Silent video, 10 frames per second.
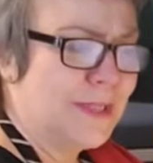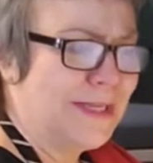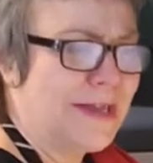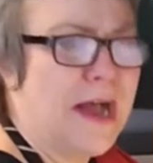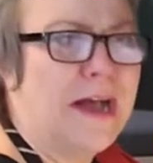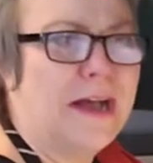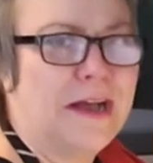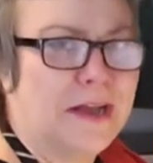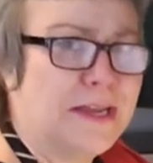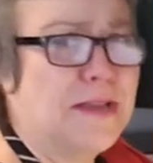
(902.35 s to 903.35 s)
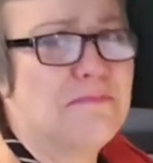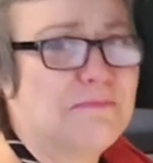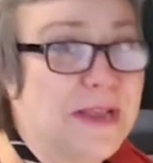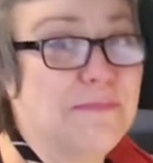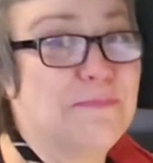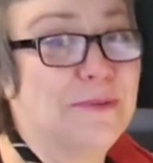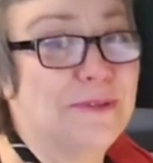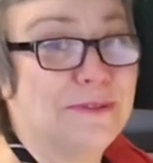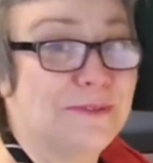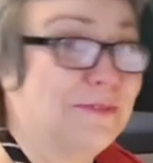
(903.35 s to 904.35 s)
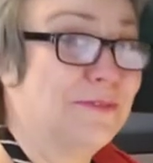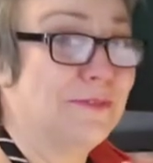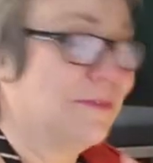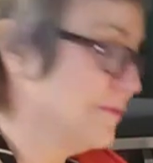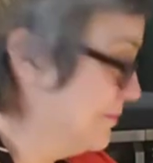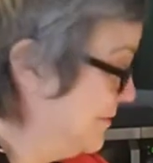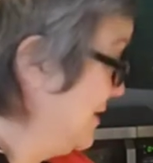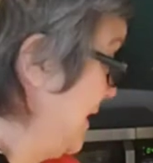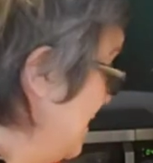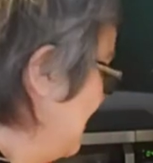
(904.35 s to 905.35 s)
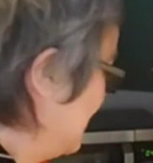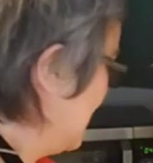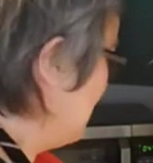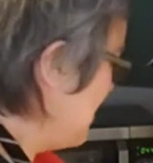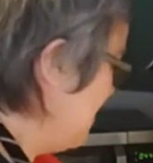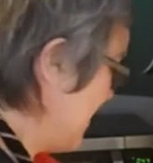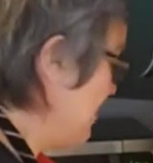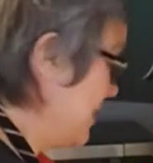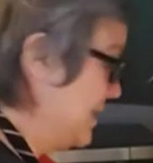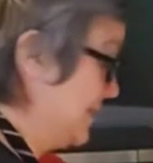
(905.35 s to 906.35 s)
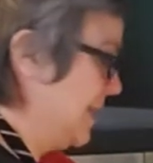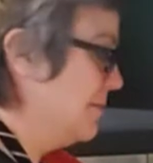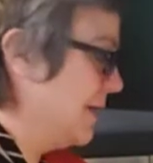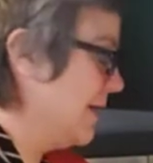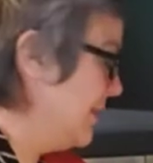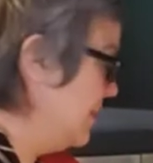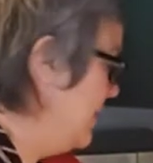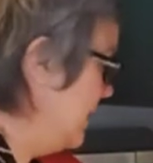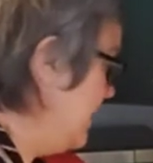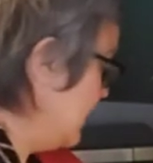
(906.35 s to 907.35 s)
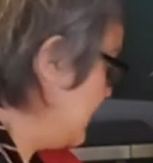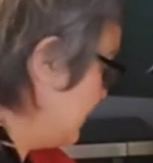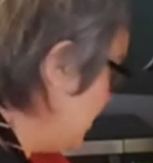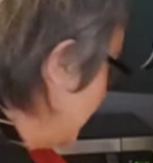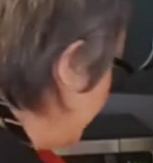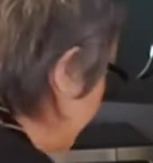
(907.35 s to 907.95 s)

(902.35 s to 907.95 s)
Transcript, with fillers: like honey maple date syrup. I mean, it's yummy. That's pretty